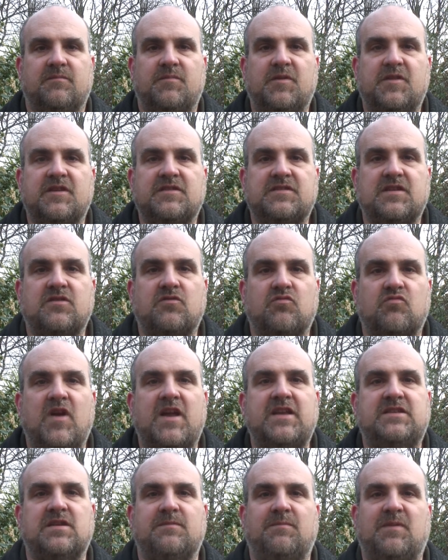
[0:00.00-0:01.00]
But there's a
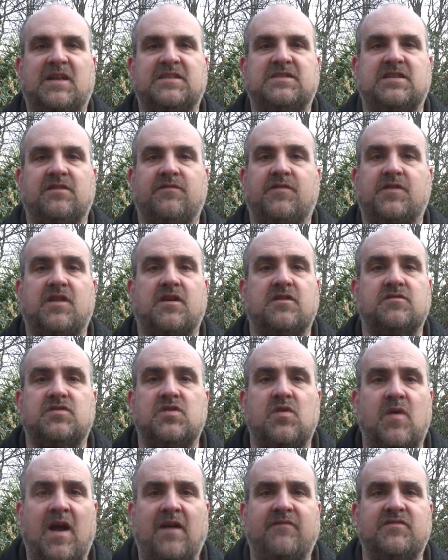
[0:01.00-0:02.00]
greater blessing for those
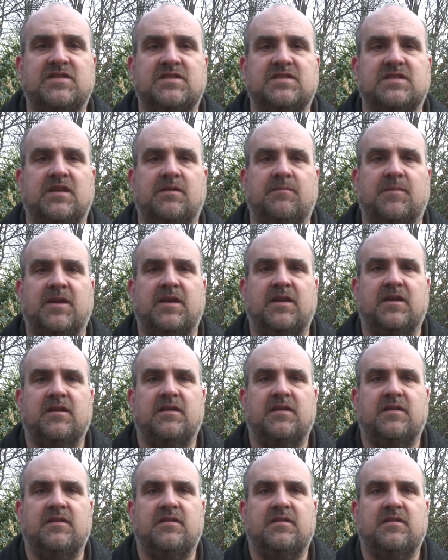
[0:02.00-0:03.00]
who haven't seen me
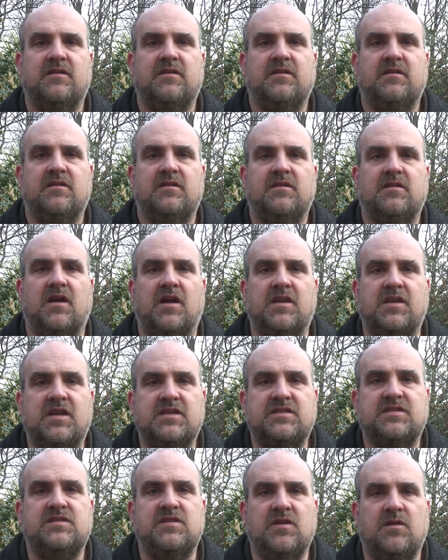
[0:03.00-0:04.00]
and
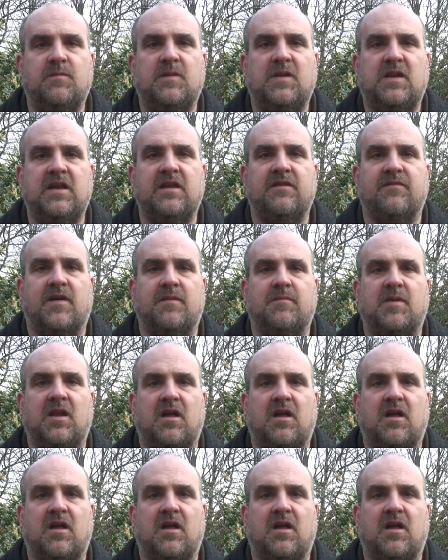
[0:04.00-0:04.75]
yet still believe I'm